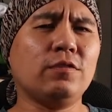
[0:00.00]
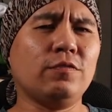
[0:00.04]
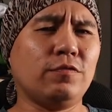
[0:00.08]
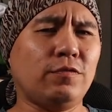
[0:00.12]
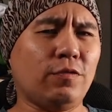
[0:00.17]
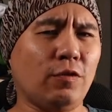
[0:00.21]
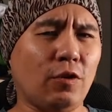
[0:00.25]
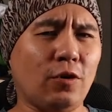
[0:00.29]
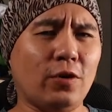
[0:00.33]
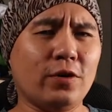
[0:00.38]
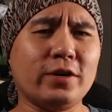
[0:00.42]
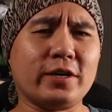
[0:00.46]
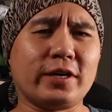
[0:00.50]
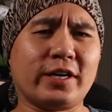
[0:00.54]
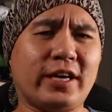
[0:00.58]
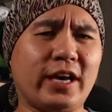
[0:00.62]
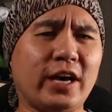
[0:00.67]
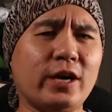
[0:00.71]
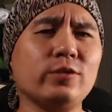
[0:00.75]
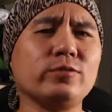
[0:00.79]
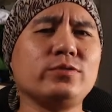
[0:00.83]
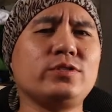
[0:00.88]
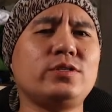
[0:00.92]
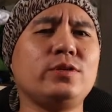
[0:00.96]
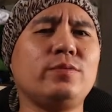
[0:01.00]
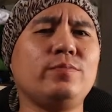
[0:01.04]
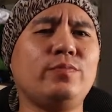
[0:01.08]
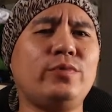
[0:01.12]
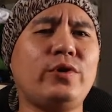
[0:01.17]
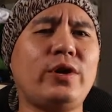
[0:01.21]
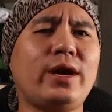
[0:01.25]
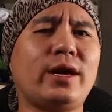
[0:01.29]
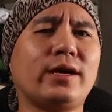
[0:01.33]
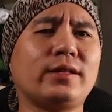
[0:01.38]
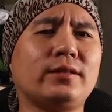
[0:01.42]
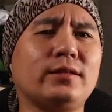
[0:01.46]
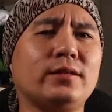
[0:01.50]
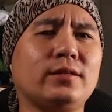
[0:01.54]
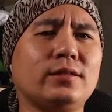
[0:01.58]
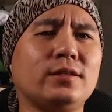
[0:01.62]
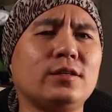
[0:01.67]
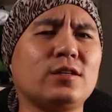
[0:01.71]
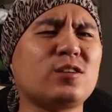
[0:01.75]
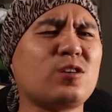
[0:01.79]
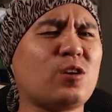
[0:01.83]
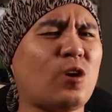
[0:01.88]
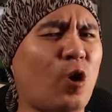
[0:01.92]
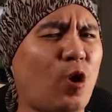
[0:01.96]
for a calcium
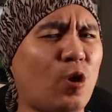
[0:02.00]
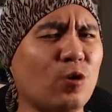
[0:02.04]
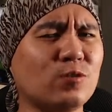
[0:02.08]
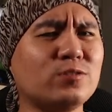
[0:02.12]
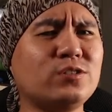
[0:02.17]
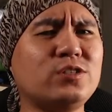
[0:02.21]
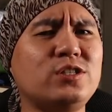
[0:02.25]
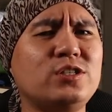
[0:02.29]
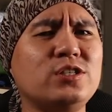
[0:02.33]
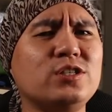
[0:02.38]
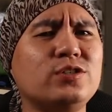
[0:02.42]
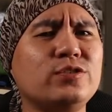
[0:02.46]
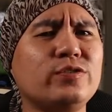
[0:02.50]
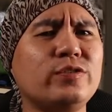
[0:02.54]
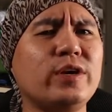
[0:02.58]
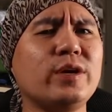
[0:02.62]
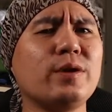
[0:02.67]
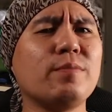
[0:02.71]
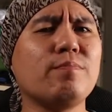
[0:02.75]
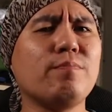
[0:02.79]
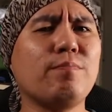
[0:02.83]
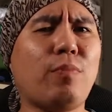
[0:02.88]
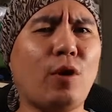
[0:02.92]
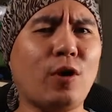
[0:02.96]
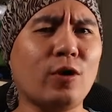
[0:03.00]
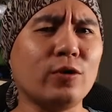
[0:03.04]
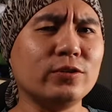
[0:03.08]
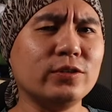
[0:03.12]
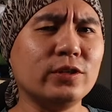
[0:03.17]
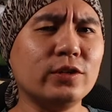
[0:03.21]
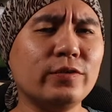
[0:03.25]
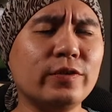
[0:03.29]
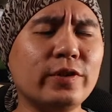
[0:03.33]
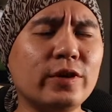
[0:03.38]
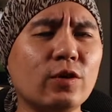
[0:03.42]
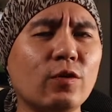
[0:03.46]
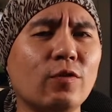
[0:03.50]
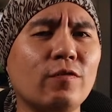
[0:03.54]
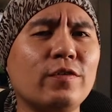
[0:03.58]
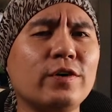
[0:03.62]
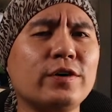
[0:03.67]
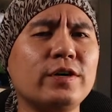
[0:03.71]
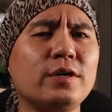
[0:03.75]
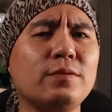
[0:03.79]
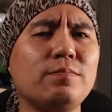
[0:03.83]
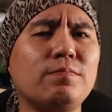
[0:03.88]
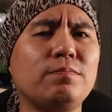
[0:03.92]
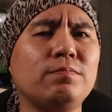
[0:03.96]
reactor, pondering
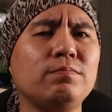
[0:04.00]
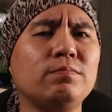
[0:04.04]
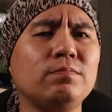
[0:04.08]
over it